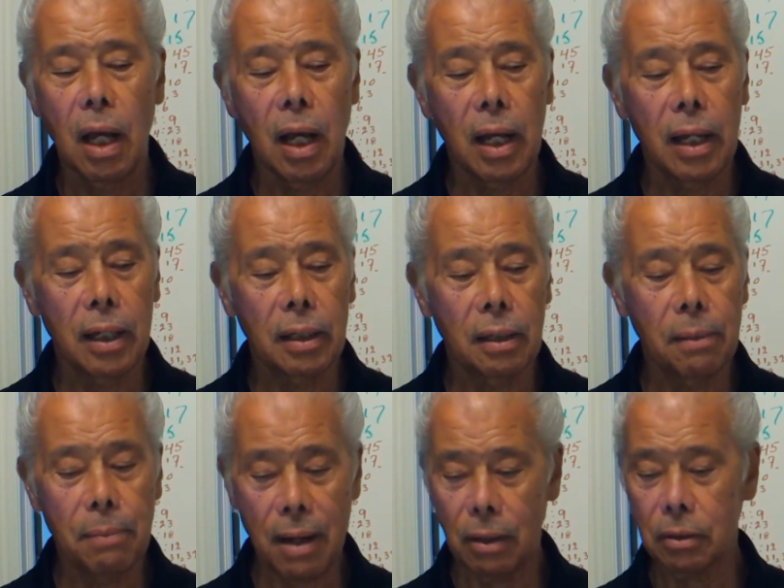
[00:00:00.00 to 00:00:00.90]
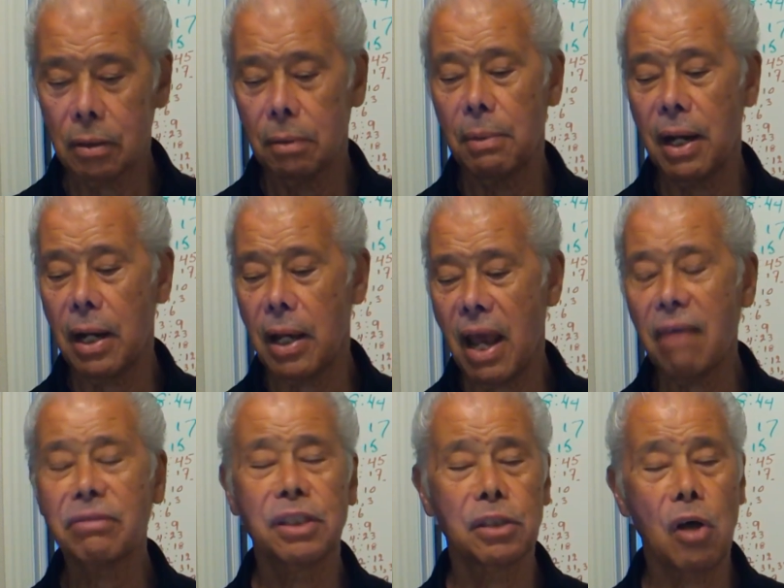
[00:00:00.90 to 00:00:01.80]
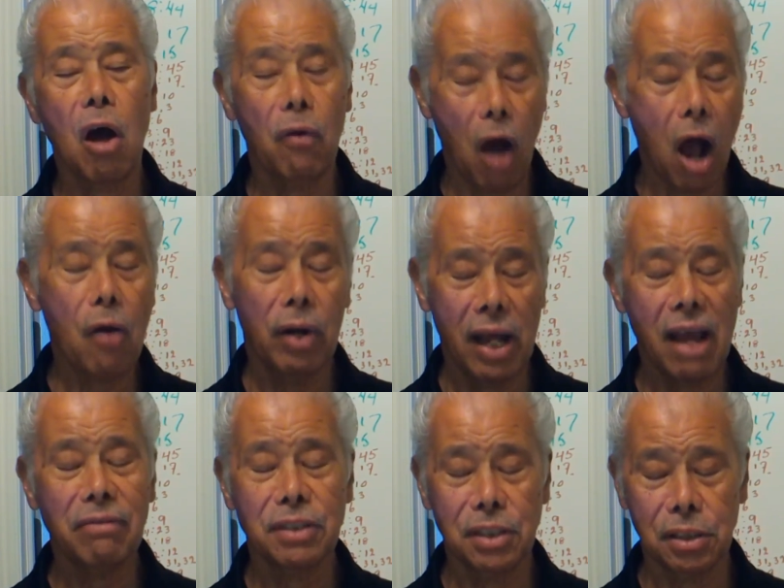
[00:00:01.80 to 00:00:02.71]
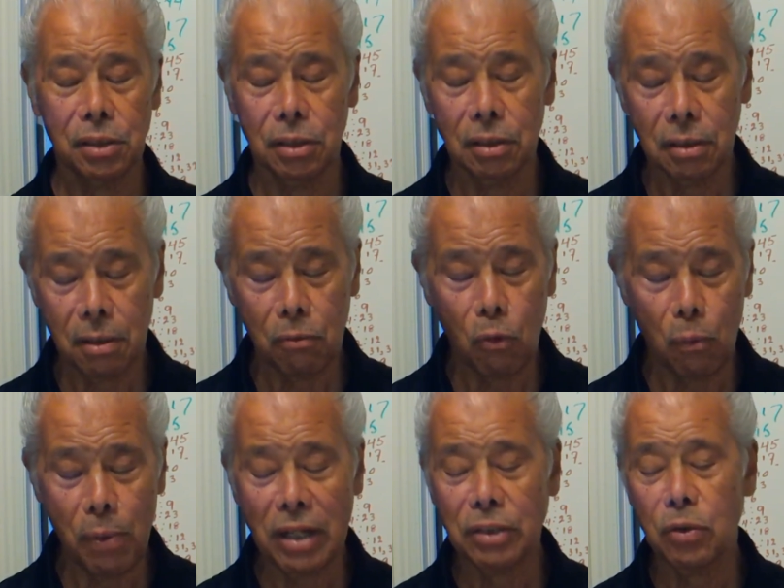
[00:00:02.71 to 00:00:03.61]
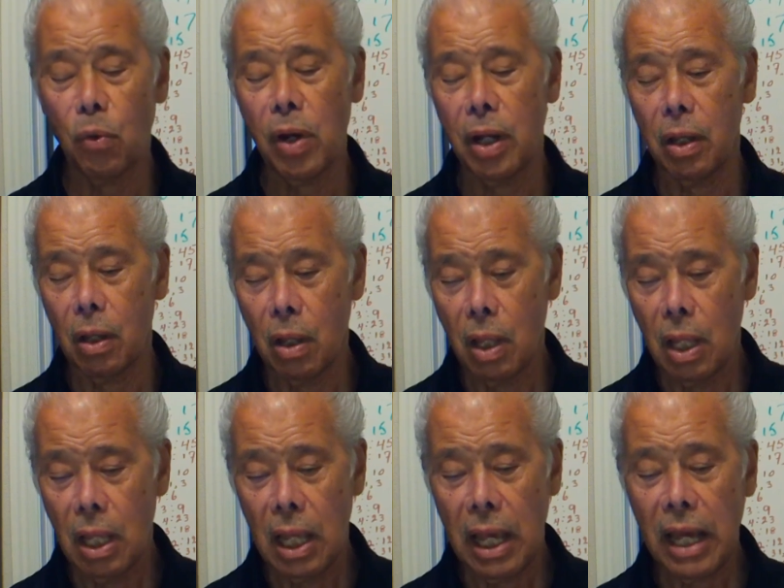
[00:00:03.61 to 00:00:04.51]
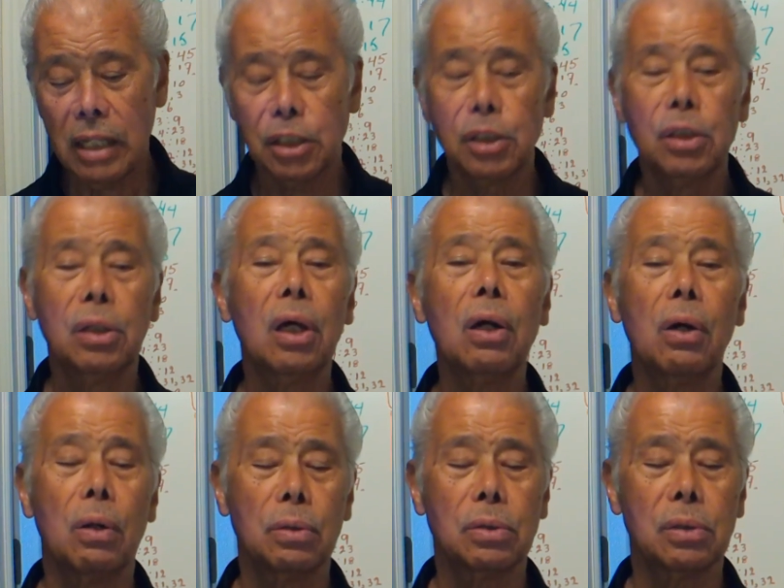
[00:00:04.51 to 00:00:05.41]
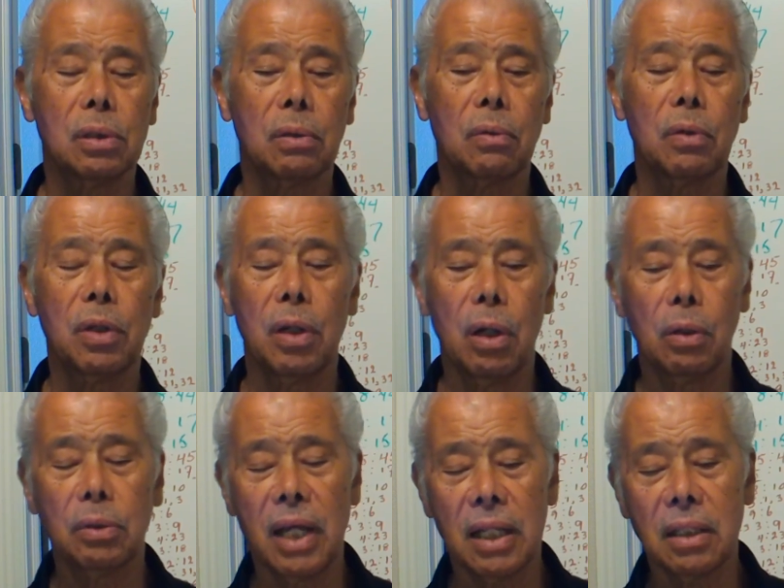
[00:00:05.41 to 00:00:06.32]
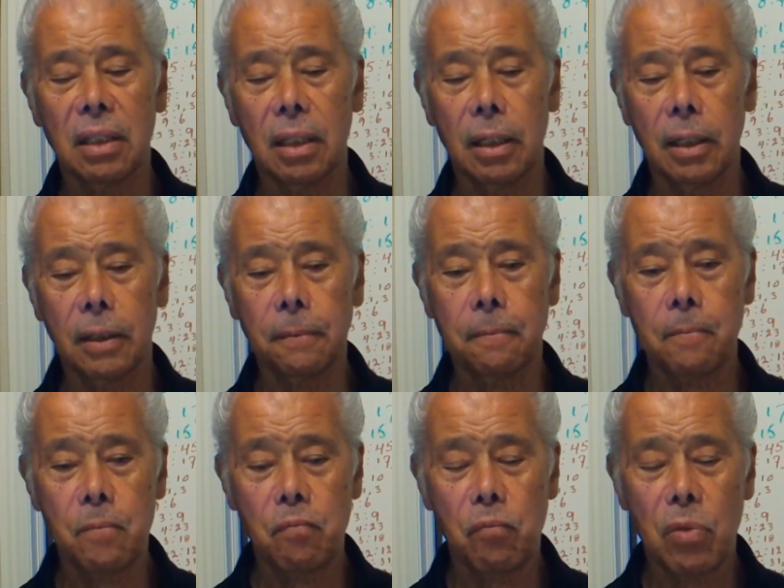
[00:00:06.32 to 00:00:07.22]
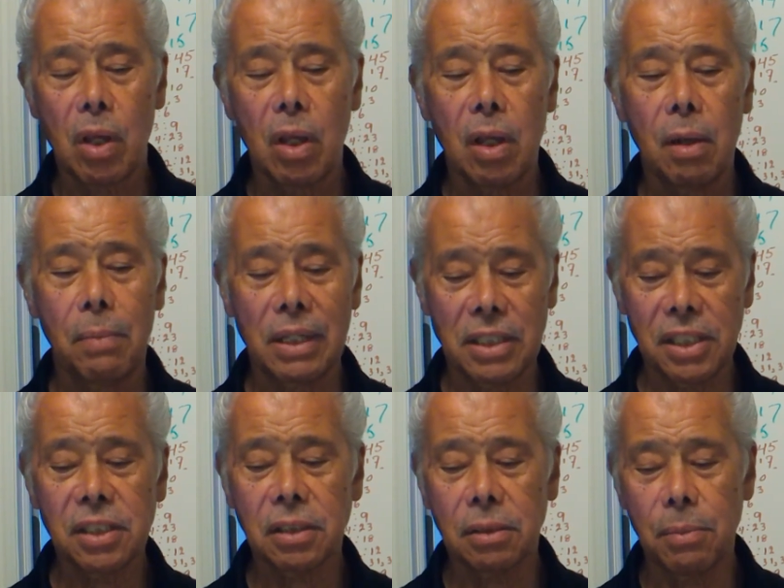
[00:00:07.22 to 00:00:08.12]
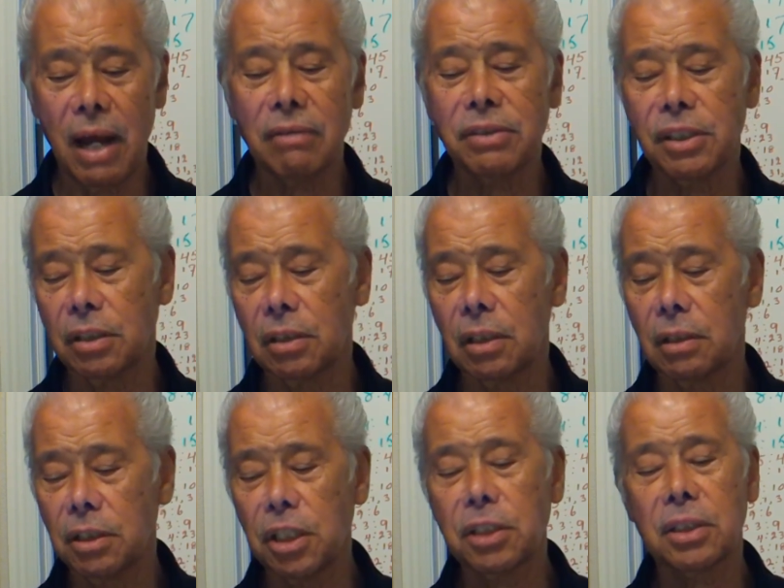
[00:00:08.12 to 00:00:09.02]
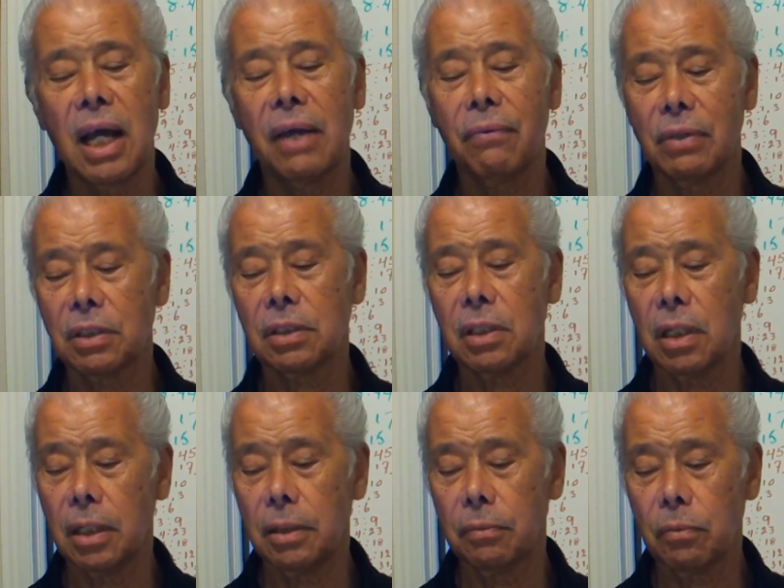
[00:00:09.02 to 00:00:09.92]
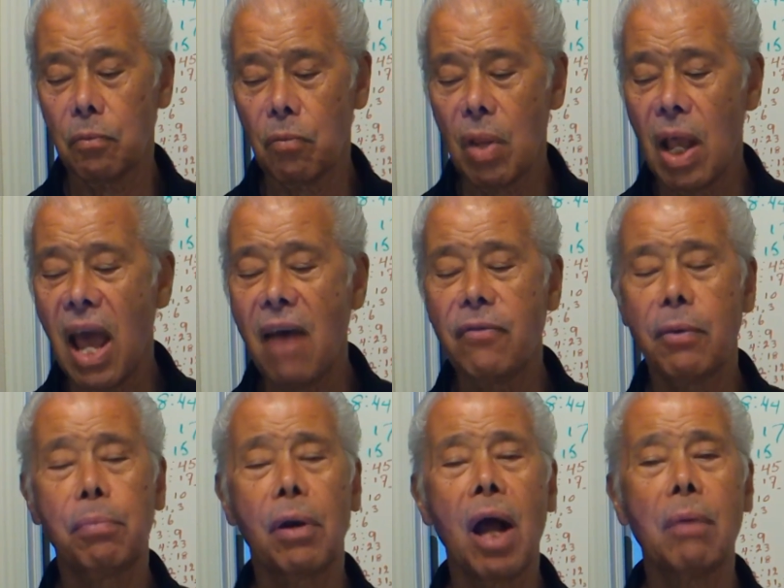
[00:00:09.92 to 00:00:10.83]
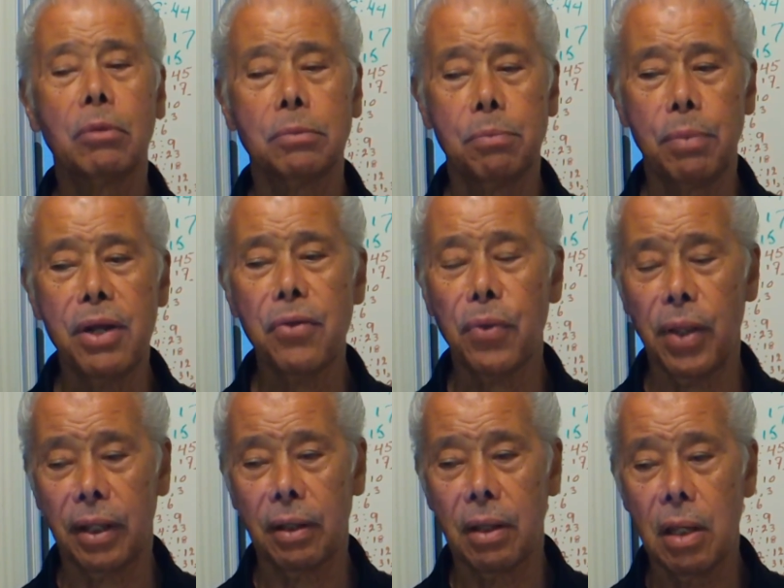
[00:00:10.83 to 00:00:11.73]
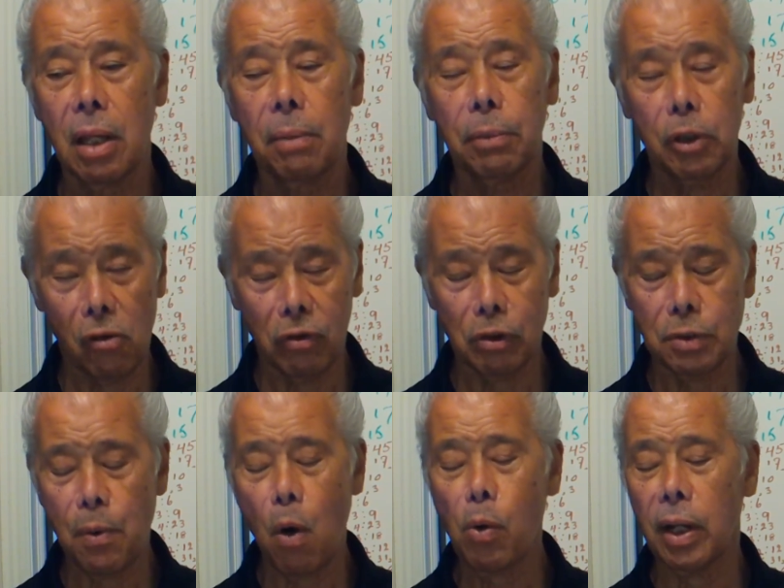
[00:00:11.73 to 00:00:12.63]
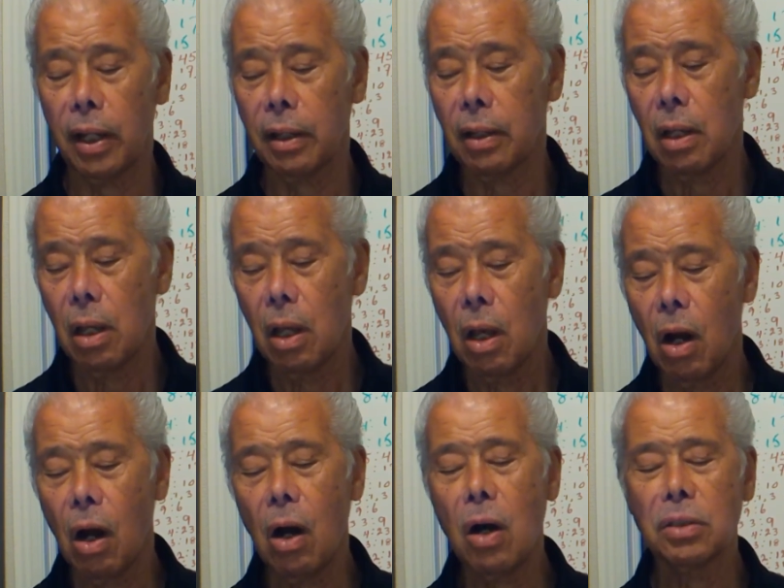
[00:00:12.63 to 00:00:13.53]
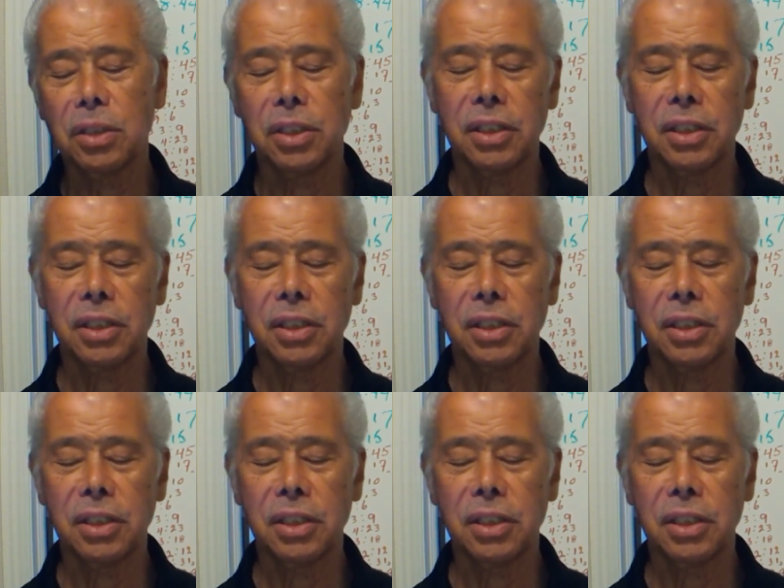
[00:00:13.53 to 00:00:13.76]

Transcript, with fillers: about my half-sister, our half-sister who passed away, and she know that My sister was having problems breathing because of smoking. Oh, she